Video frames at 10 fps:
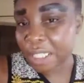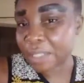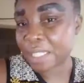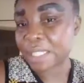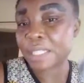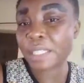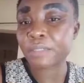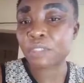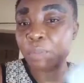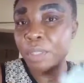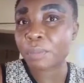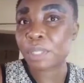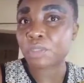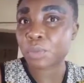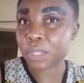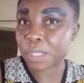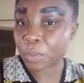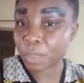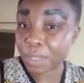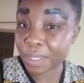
you know and I kept